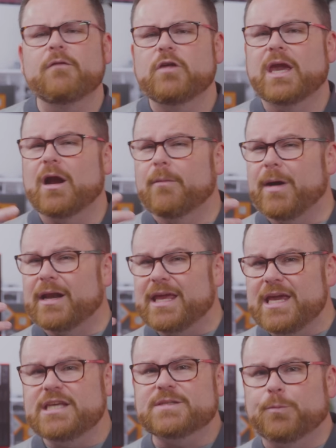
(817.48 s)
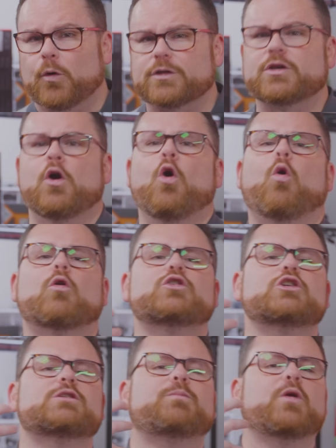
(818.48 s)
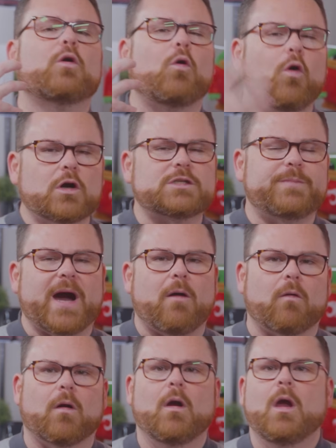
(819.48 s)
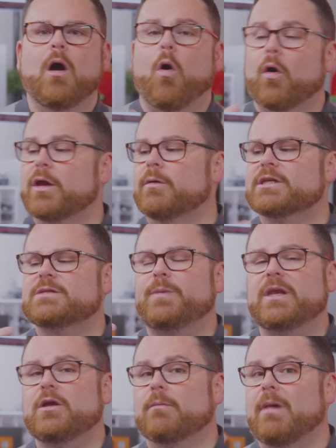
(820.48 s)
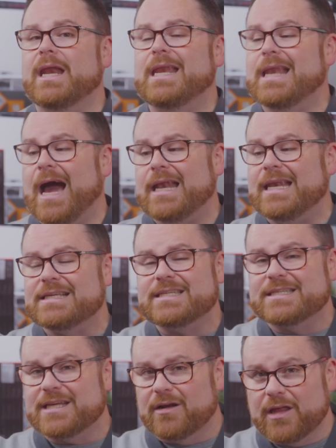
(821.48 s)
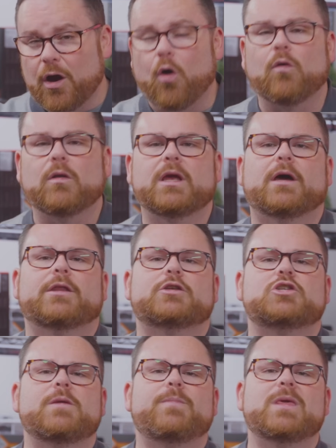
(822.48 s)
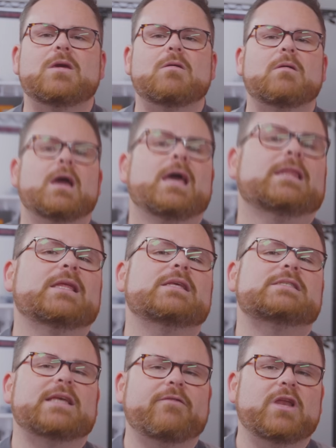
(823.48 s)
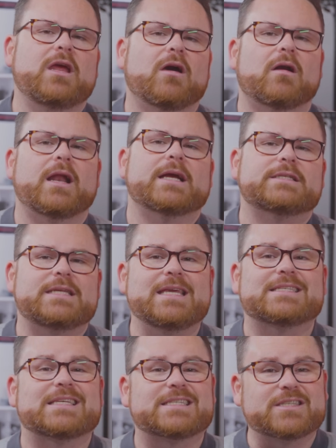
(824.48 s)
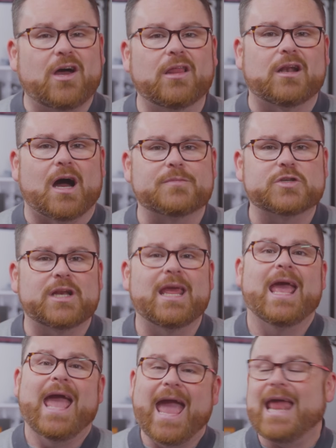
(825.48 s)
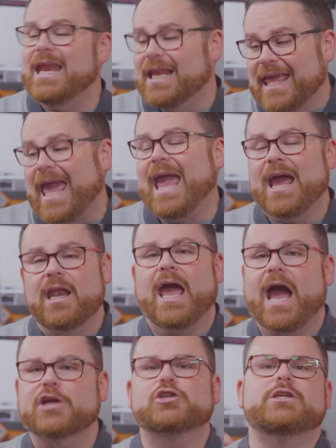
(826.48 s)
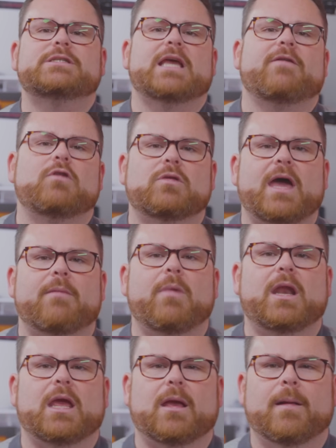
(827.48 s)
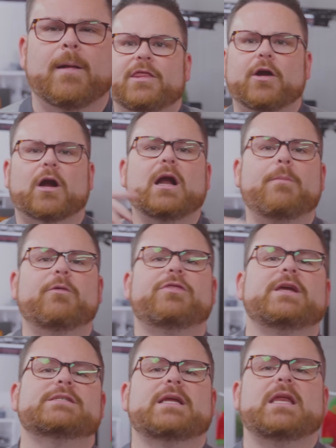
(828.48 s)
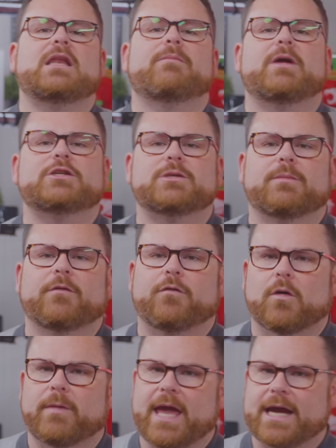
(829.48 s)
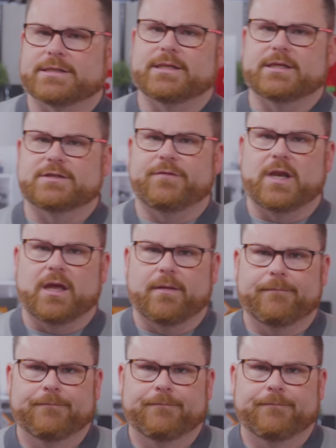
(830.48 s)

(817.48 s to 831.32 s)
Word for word: If you care about esports or just pure horsepower, or you wanna spend your money not necessarily only on the G P U, then the seventy-eight hundred X T is a solid option and it can actually save you that money. There are a couple things I need to mention before we exit this video.